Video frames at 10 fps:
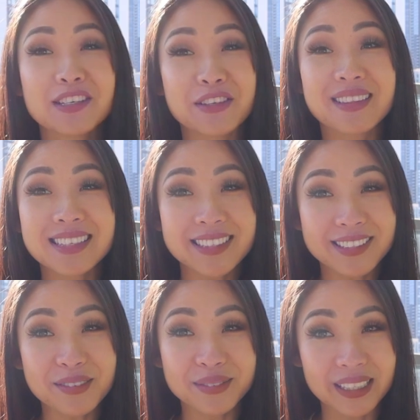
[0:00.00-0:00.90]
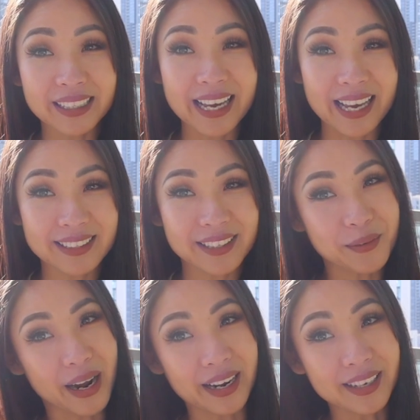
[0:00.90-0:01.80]
So this is a really easy
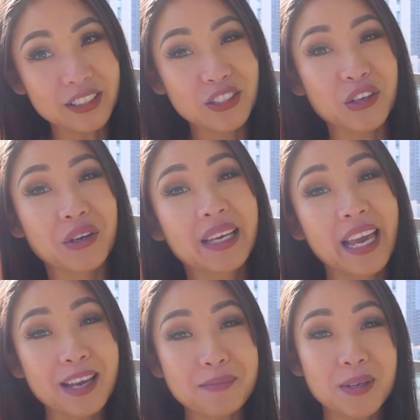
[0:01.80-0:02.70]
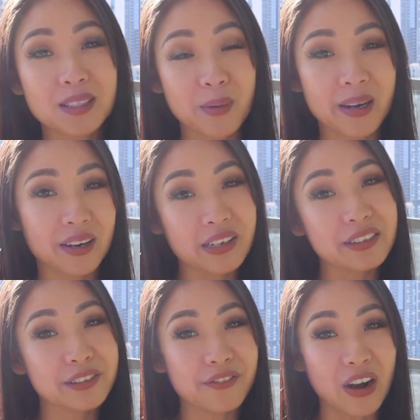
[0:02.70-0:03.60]
way to keep your spring
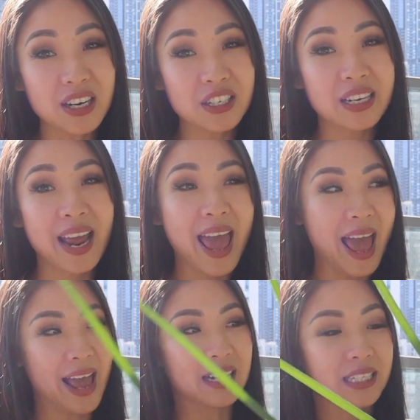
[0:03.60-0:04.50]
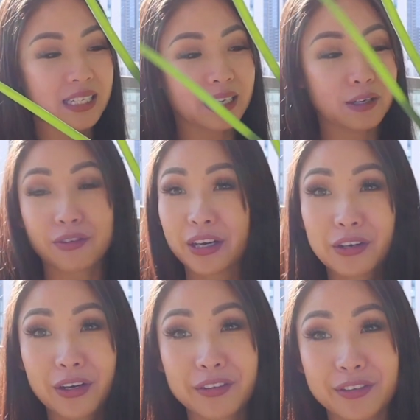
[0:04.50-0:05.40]
onions fresh and to
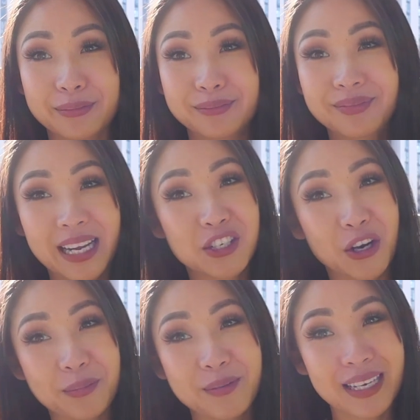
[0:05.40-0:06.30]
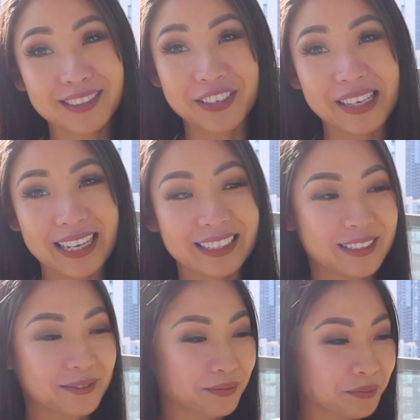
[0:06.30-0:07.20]
regrow them and chop them as you need.
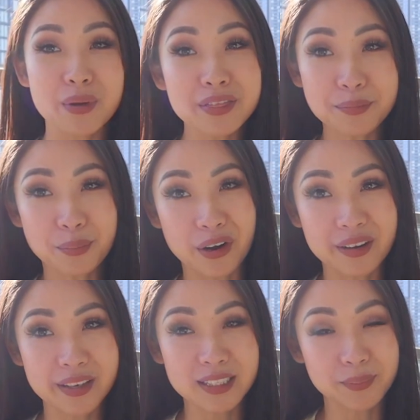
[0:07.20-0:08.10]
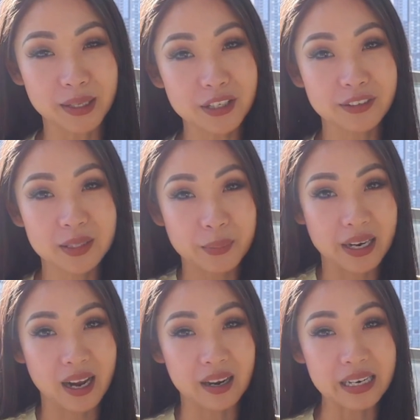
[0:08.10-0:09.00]
With the previous bunch of
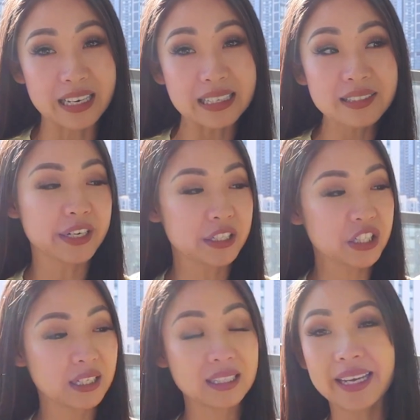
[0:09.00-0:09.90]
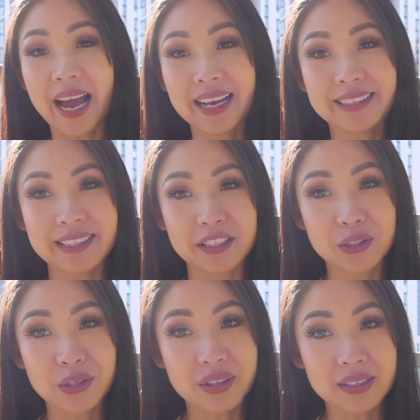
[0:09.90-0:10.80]
spring onions, originally I did
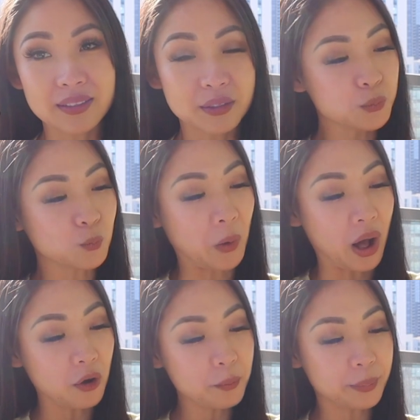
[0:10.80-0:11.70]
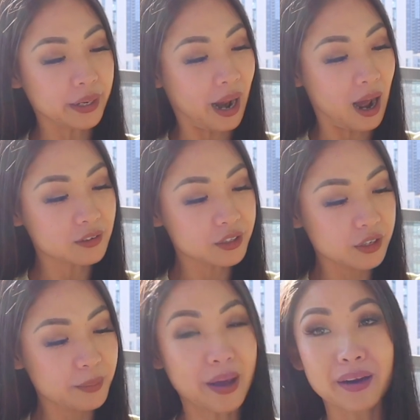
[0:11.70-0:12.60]
do this as well, but
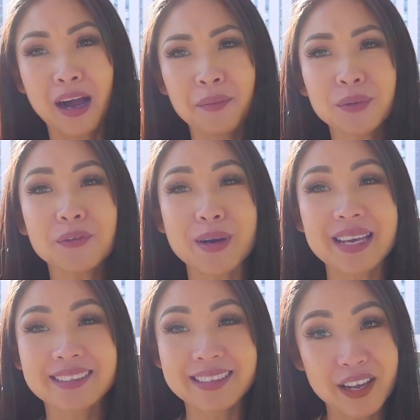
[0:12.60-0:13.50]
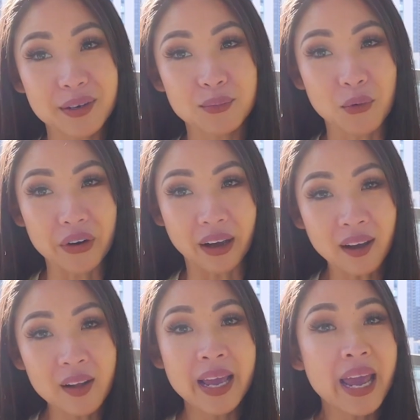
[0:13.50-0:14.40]
after about a couple of weeks in
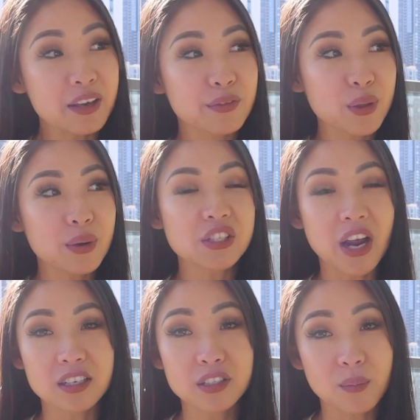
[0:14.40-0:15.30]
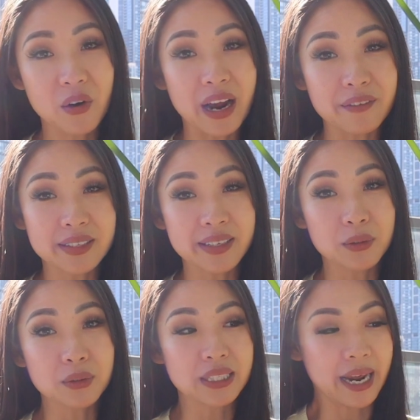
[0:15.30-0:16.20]
water, even though I changed the water every
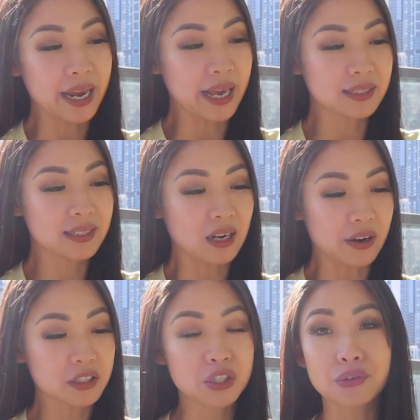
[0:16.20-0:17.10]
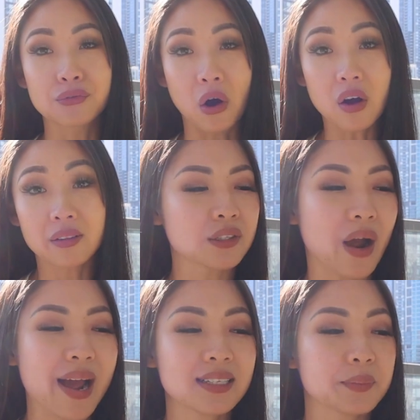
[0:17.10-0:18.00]
single day, it started to rot. So
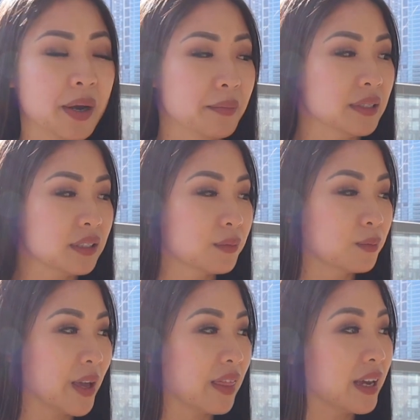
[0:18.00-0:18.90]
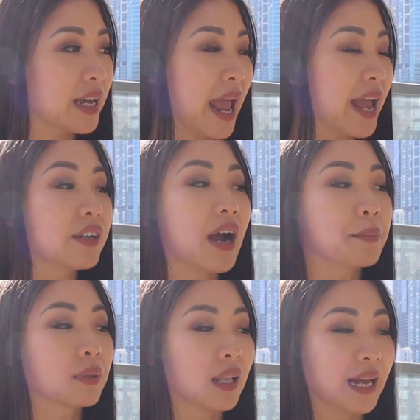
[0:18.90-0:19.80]
I experimented with it and I
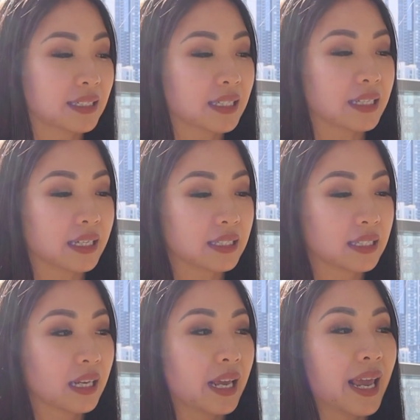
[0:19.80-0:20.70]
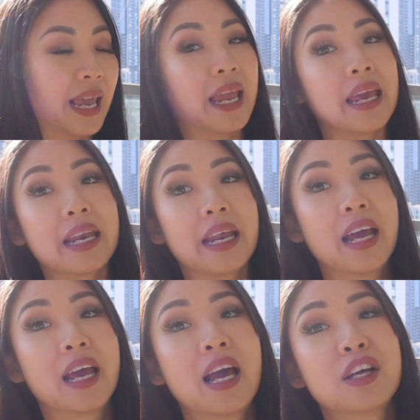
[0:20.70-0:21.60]
planted it in
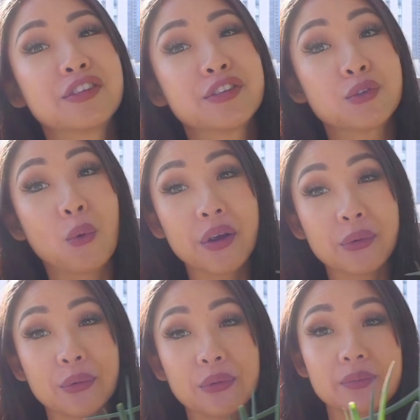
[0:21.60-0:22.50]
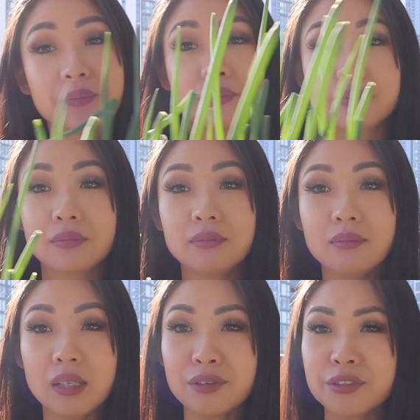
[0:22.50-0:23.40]
soil.
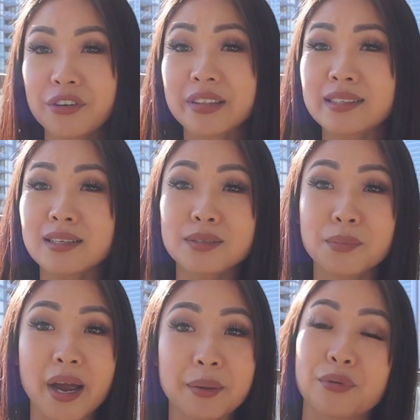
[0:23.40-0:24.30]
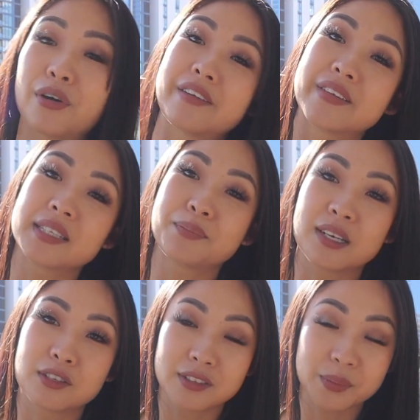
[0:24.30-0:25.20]
So this is my previous
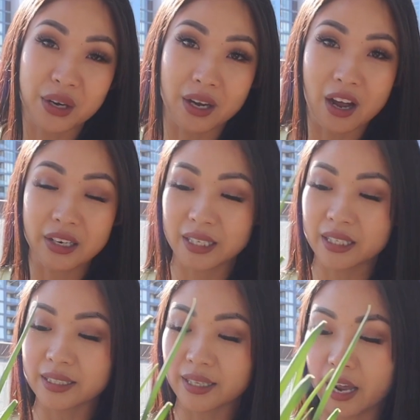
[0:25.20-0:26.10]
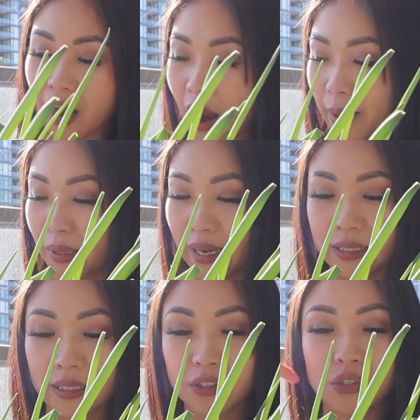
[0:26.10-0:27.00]
batch of spring onions that I
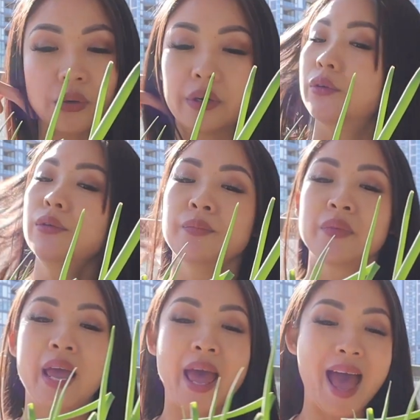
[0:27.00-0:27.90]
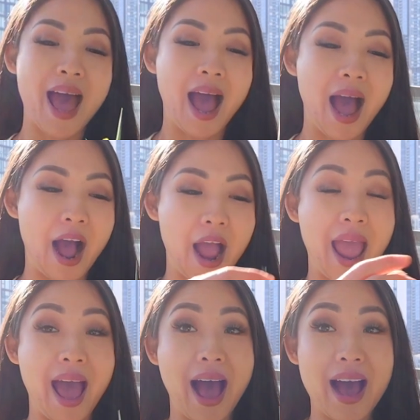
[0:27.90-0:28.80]
planted in soil.
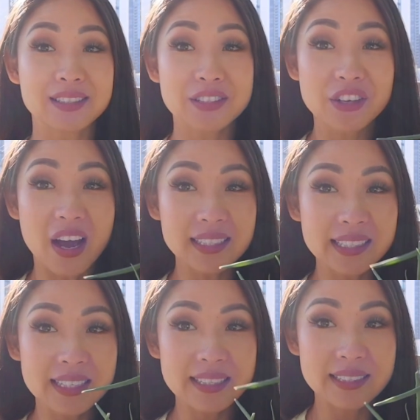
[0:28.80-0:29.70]
As you guys can